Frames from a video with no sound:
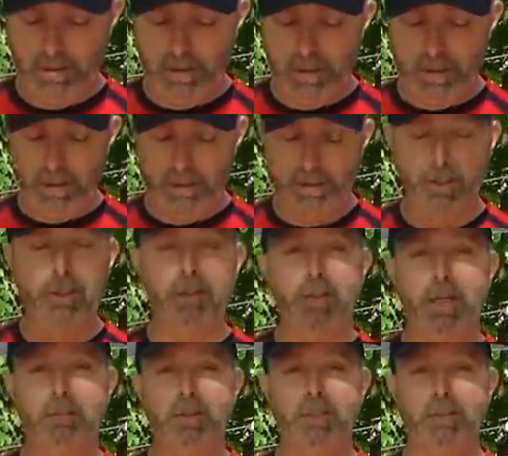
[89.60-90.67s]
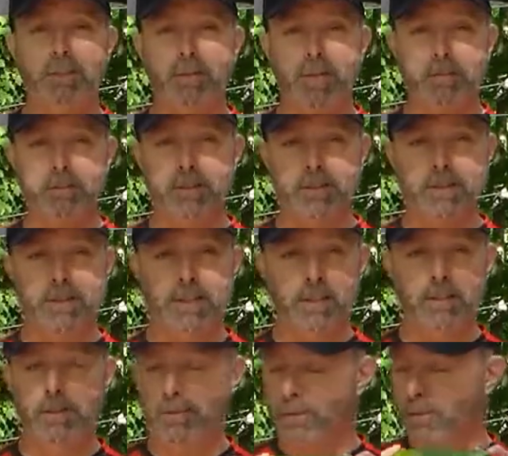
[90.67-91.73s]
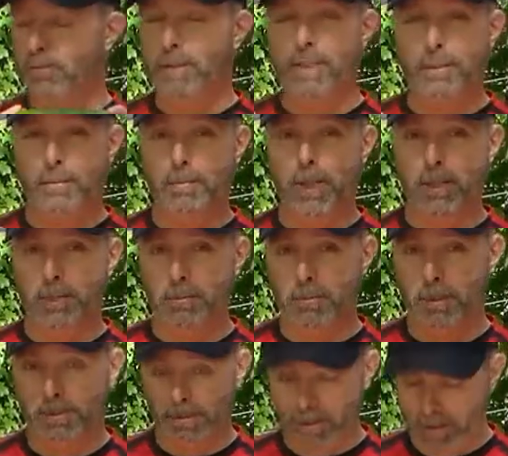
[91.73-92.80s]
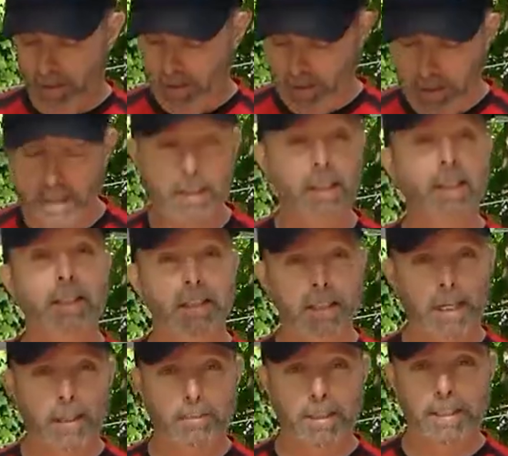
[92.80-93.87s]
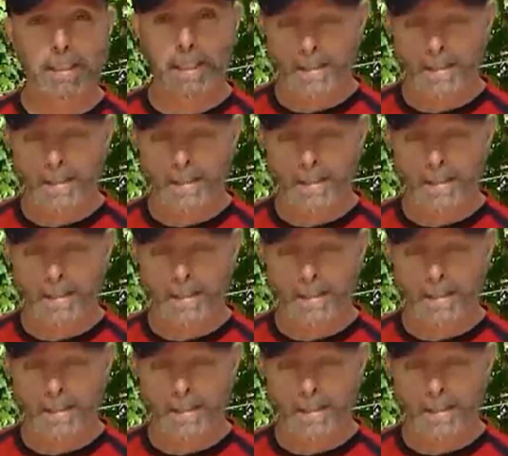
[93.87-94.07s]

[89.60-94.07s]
English cucumber, so I'm going to use 3 smaller ones, and I'm going to top and